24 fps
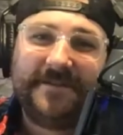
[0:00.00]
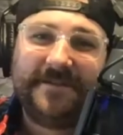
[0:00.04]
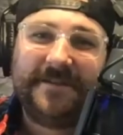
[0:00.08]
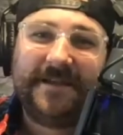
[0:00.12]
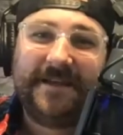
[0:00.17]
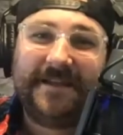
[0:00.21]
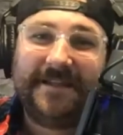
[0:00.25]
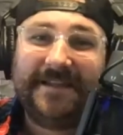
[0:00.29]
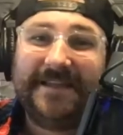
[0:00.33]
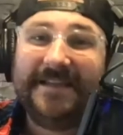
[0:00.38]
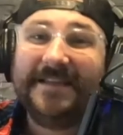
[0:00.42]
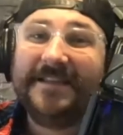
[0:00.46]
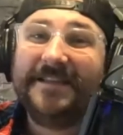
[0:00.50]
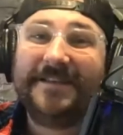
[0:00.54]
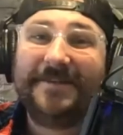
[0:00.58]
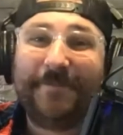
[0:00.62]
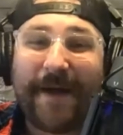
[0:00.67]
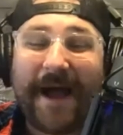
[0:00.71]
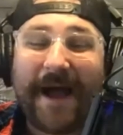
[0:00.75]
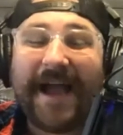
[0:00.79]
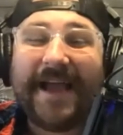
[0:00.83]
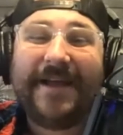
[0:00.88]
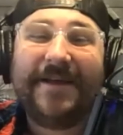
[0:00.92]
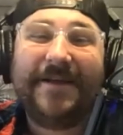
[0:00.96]
I didn't
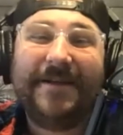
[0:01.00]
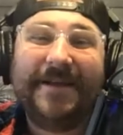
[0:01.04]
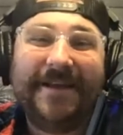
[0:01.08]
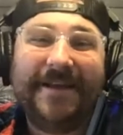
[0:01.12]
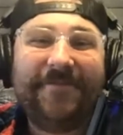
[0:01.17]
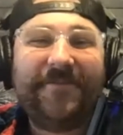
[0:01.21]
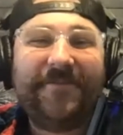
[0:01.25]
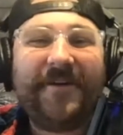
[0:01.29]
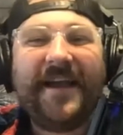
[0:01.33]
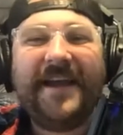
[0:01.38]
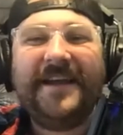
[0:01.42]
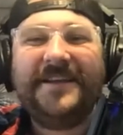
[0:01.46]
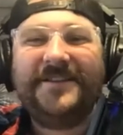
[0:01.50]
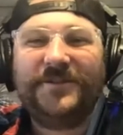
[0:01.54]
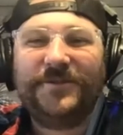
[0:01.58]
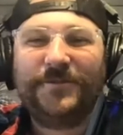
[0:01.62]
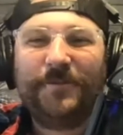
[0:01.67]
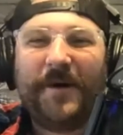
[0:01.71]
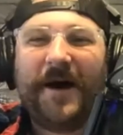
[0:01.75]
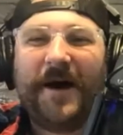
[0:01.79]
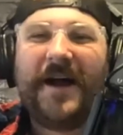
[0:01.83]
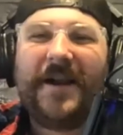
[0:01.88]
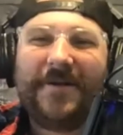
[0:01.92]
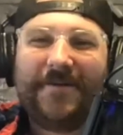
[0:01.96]
buy it. If I had just
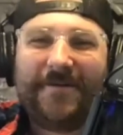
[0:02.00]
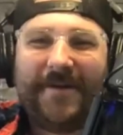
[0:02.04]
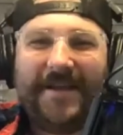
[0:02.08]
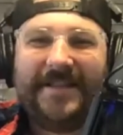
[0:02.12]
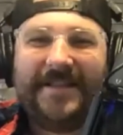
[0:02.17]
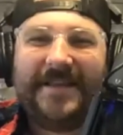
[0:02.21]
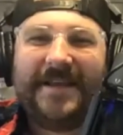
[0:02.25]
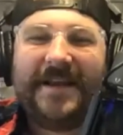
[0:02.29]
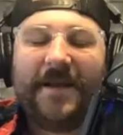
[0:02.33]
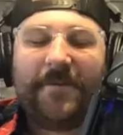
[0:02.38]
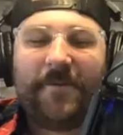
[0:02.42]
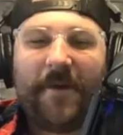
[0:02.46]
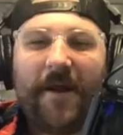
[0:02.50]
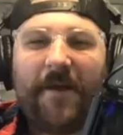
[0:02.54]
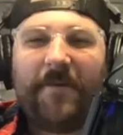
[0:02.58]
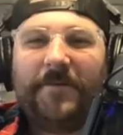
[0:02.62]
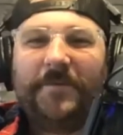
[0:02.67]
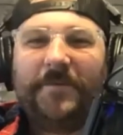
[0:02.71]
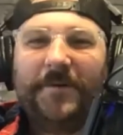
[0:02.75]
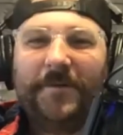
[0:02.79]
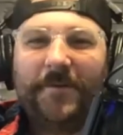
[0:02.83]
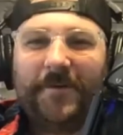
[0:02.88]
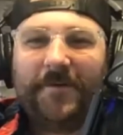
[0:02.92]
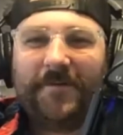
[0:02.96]
bought it right then, I
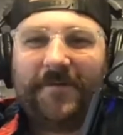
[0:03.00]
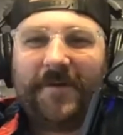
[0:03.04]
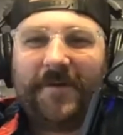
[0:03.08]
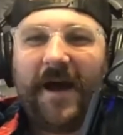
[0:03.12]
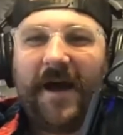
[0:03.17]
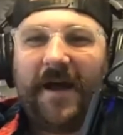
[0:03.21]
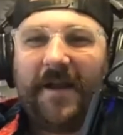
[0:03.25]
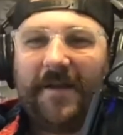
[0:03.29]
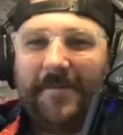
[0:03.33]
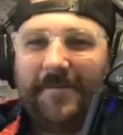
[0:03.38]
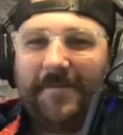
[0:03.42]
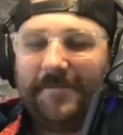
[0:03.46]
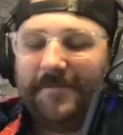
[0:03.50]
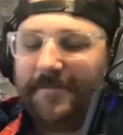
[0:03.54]
probably would have got them.